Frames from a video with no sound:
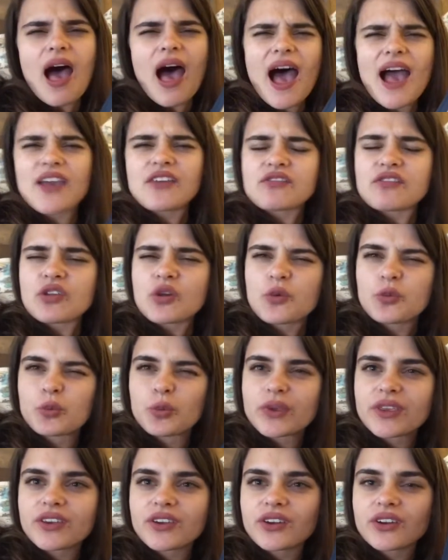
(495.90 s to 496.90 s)
I feel
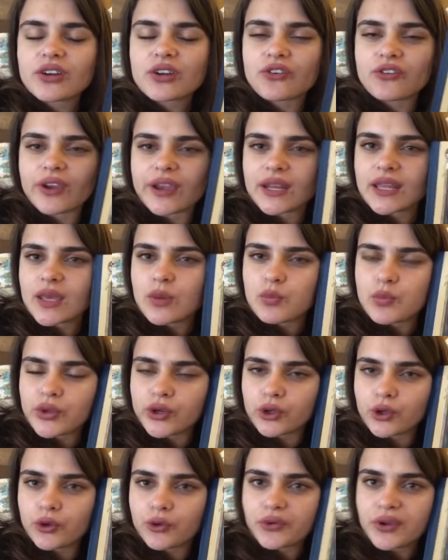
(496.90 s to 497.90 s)
weird grading
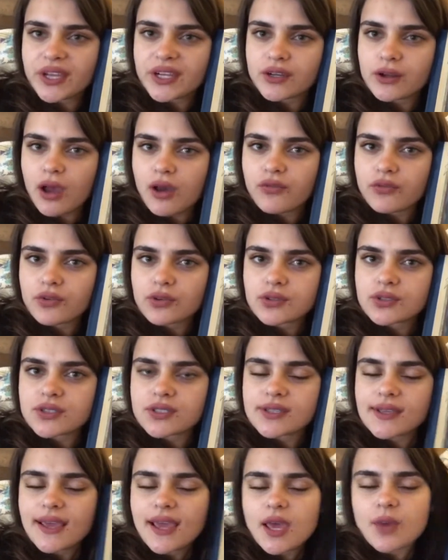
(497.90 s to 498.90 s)
middle grade
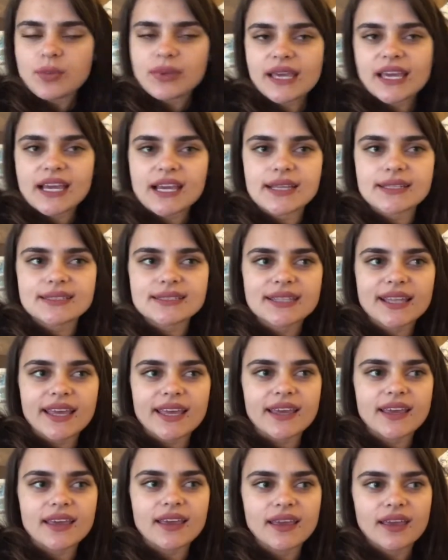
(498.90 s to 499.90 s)
novels because
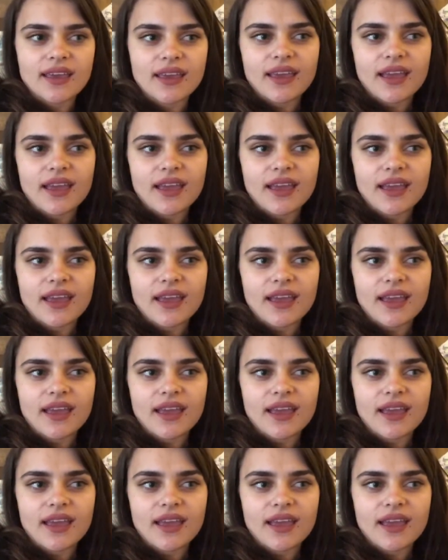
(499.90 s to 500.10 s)
like